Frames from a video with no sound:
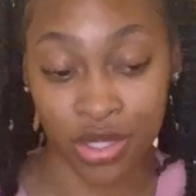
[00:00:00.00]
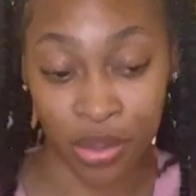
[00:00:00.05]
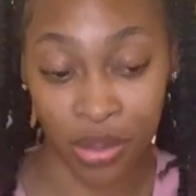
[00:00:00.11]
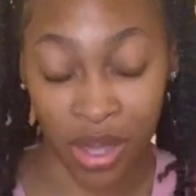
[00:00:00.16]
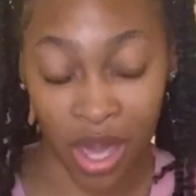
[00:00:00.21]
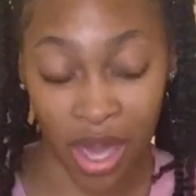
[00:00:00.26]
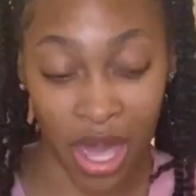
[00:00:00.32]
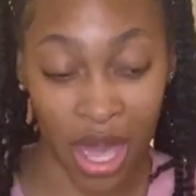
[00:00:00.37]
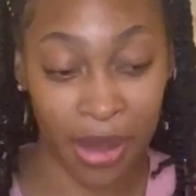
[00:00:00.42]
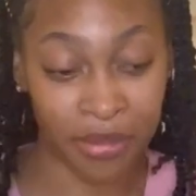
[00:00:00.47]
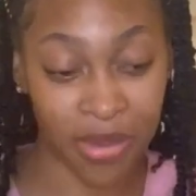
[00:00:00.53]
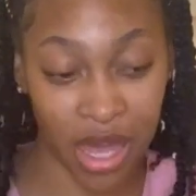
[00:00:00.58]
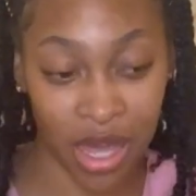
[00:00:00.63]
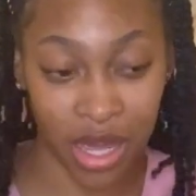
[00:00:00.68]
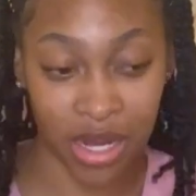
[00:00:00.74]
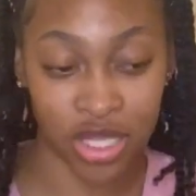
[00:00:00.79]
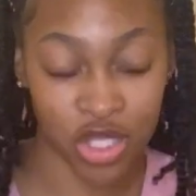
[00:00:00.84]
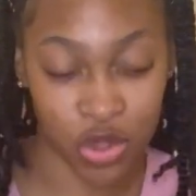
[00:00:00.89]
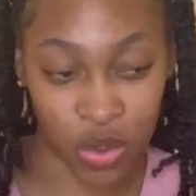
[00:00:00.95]
okay. I'm not
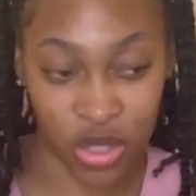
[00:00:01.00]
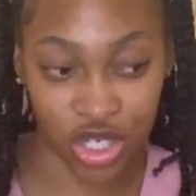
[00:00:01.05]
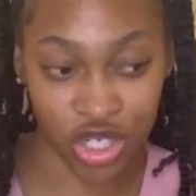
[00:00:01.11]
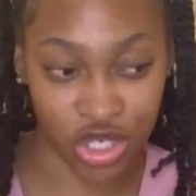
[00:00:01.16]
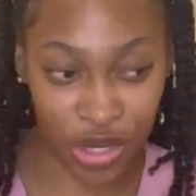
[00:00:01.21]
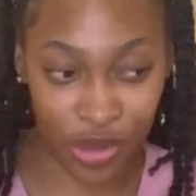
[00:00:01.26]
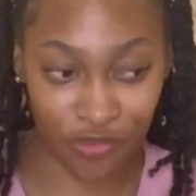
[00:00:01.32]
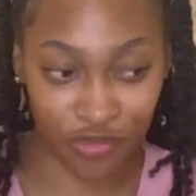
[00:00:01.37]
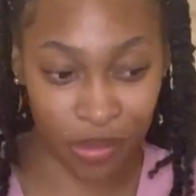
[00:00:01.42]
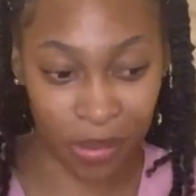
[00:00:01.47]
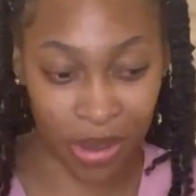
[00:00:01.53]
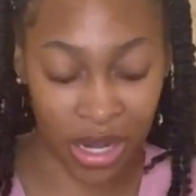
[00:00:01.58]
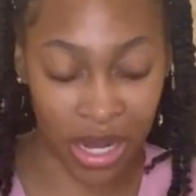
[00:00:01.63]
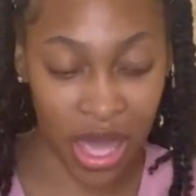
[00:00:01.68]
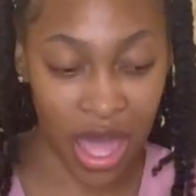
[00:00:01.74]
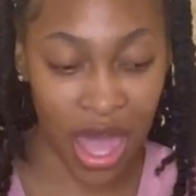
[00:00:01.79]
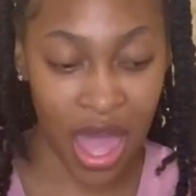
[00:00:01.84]
going to switch shifts, but